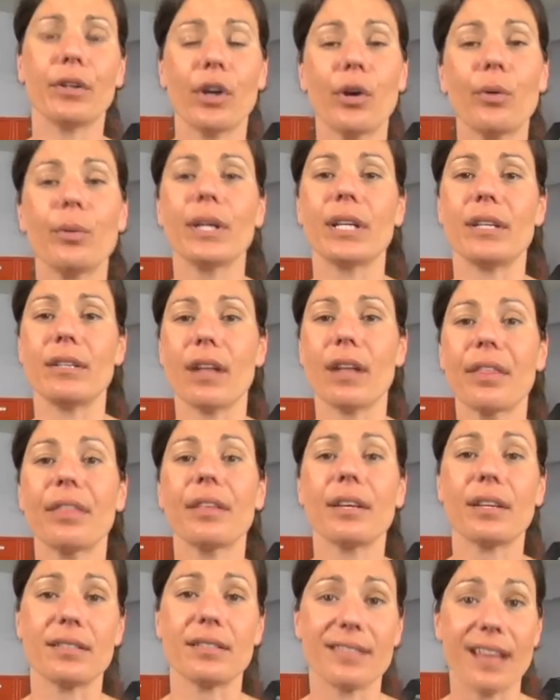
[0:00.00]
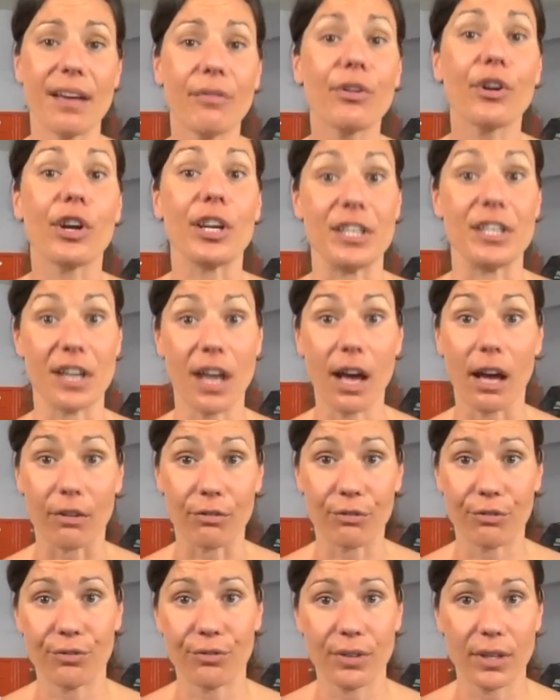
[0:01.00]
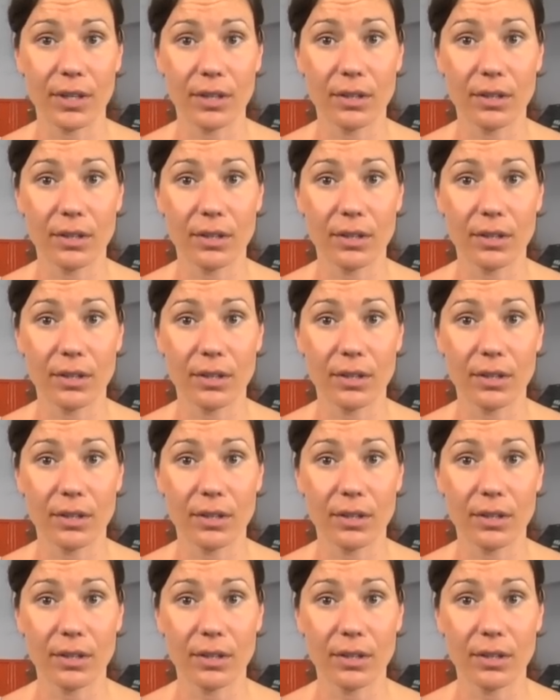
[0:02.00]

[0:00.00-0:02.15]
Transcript: going, and nothing is ever enough.